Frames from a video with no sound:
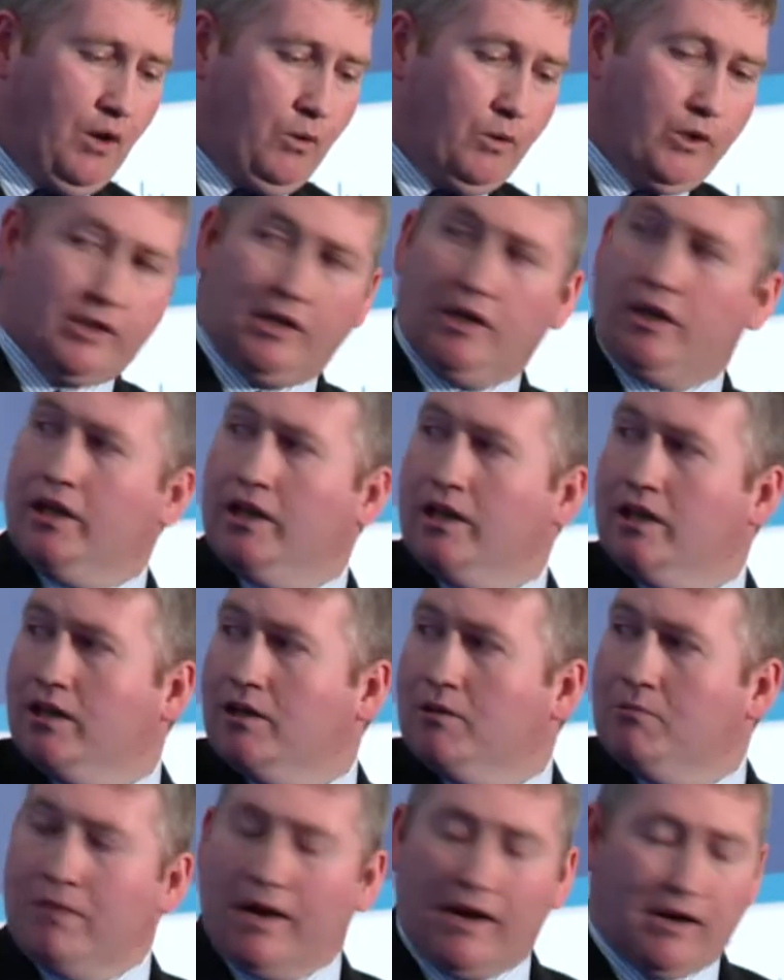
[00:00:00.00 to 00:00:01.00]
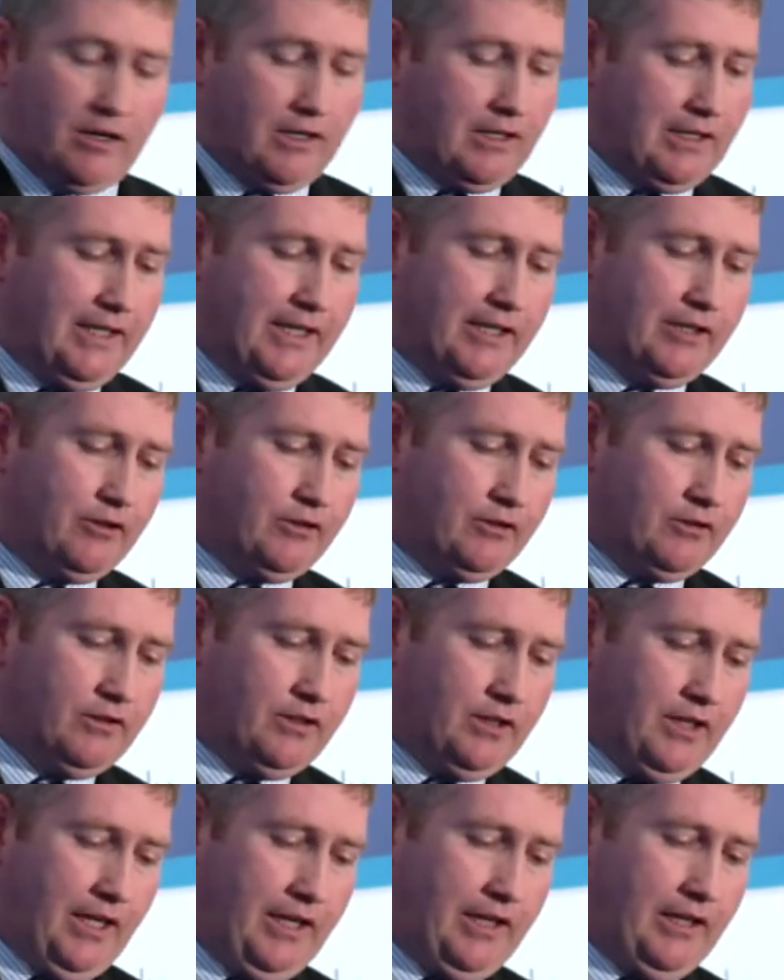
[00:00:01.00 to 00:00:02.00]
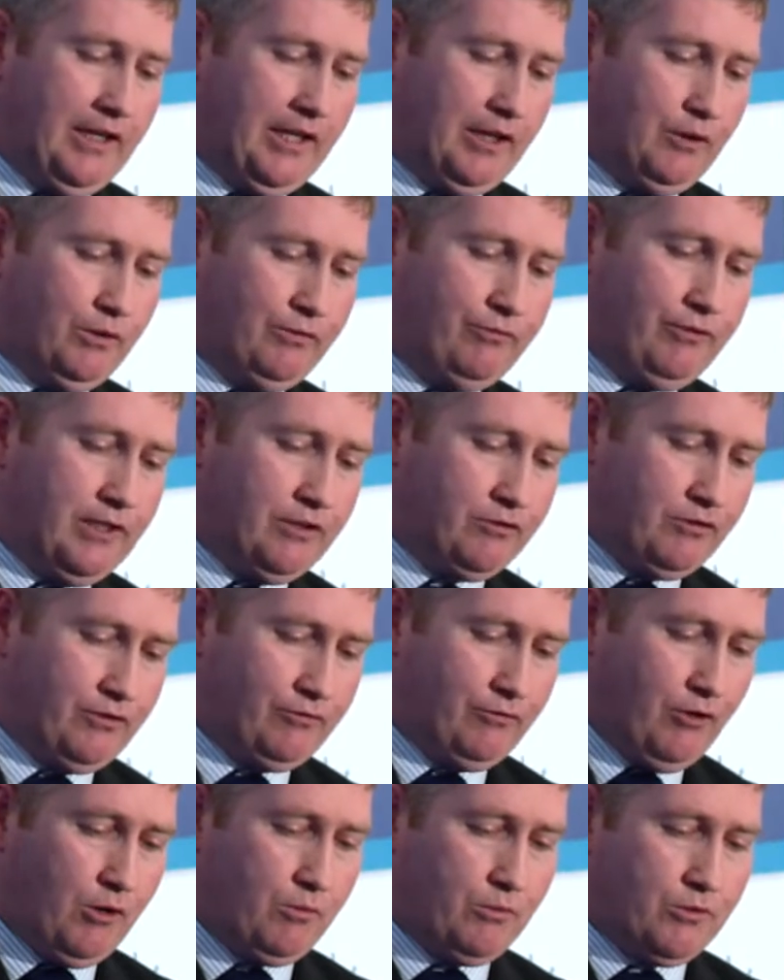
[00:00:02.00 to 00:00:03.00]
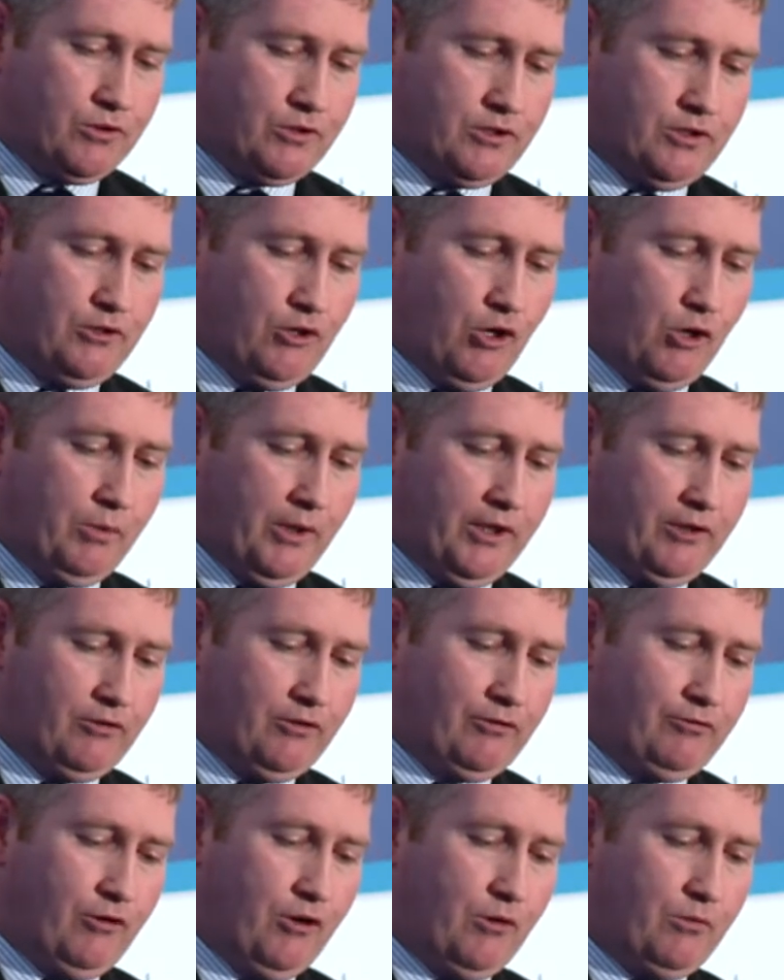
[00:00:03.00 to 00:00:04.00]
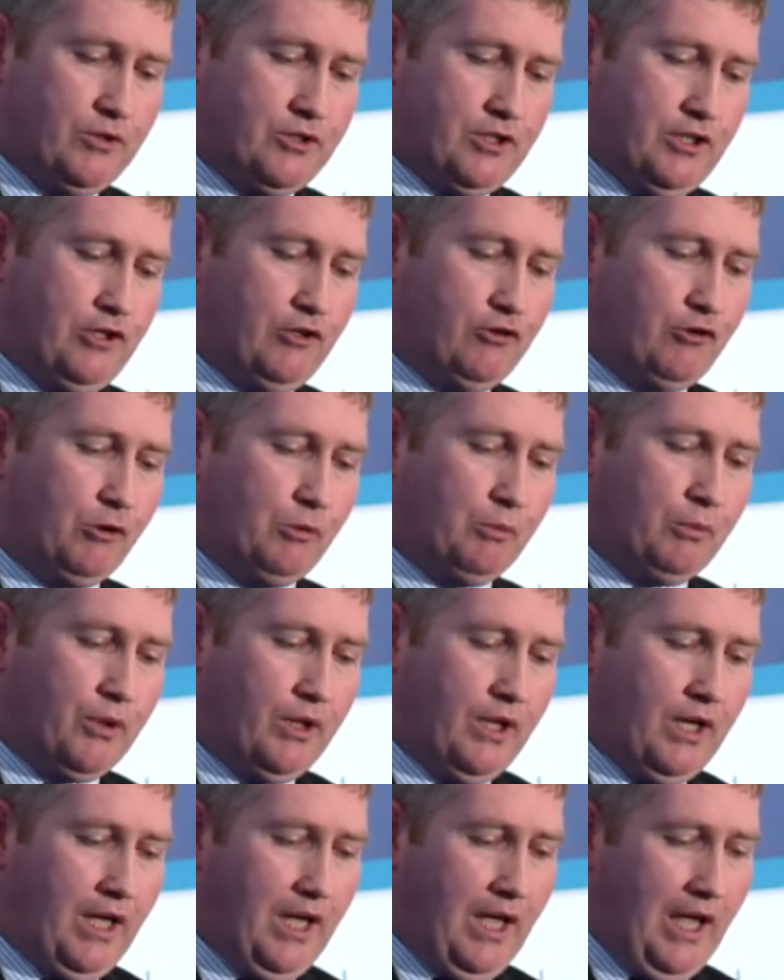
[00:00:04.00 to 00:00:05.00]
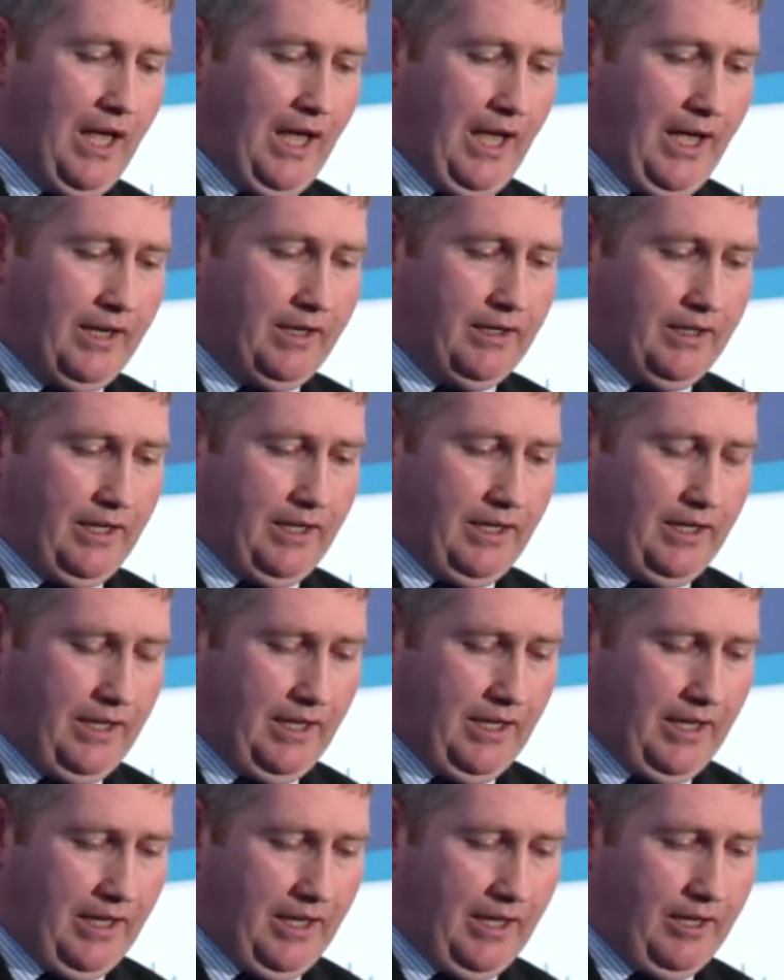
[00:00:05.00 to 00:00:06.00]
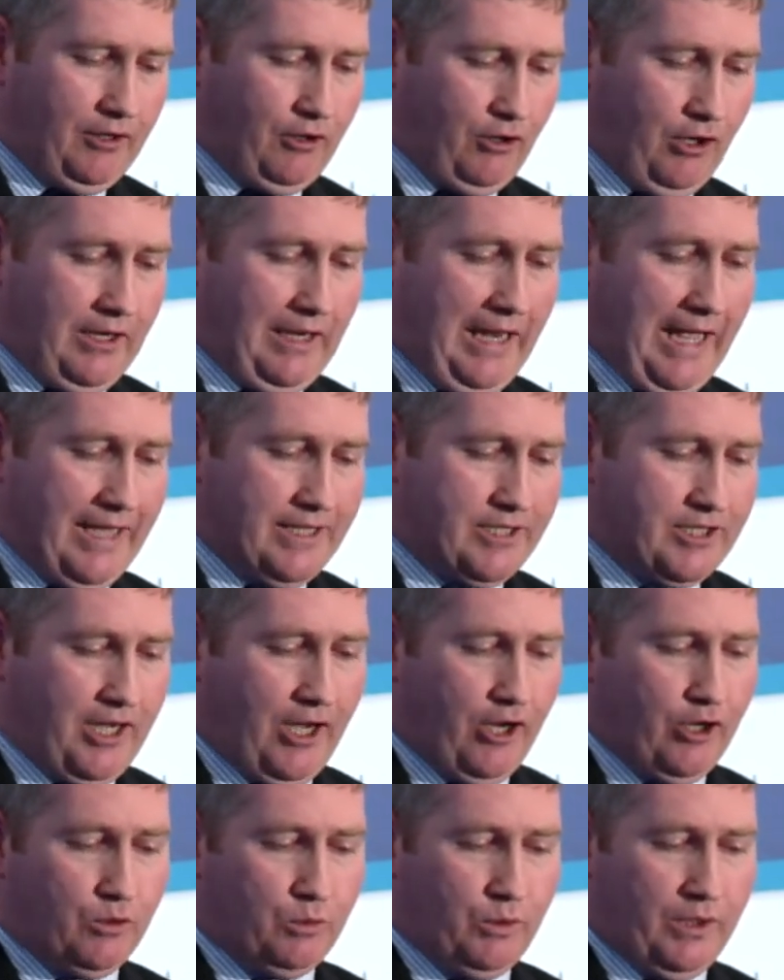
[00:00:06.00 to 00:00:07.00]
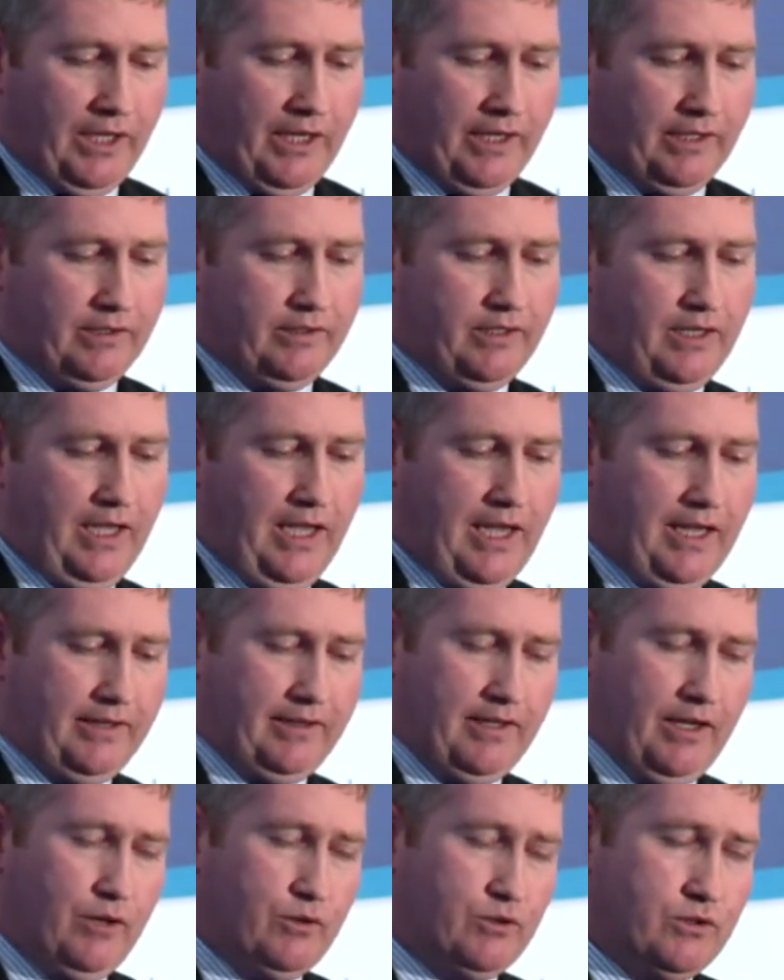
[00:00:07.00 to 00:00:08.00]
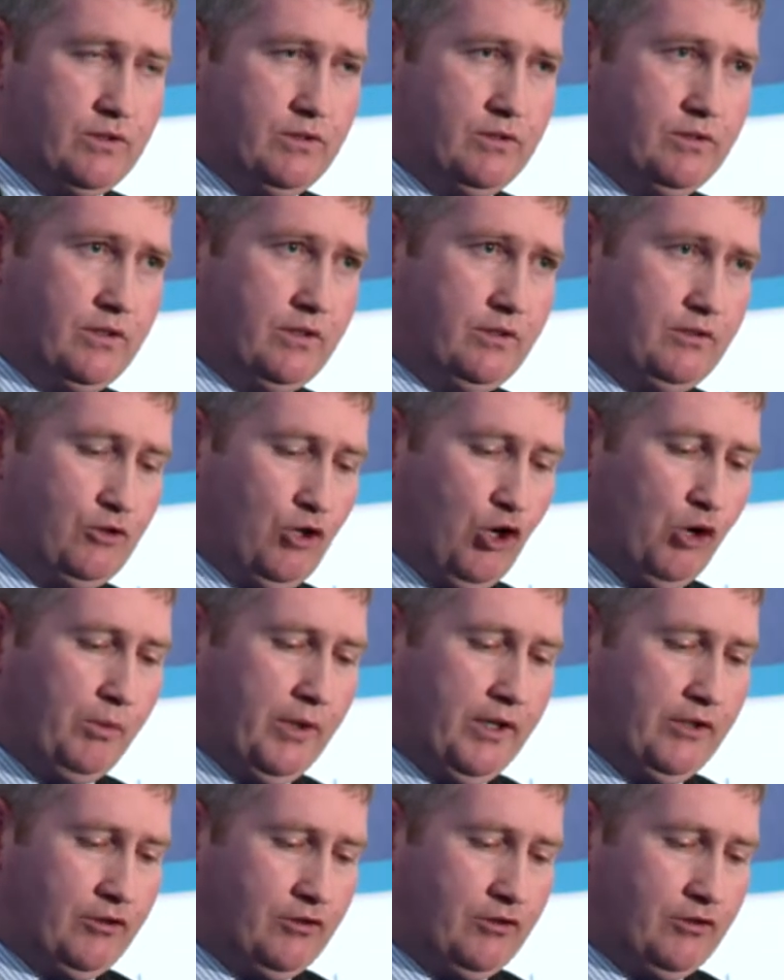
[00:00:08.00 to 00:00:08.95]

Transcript: We're the market leader in liquid-filled transformers, turbine transformers in Europe. And last count, we had 8,000 turbine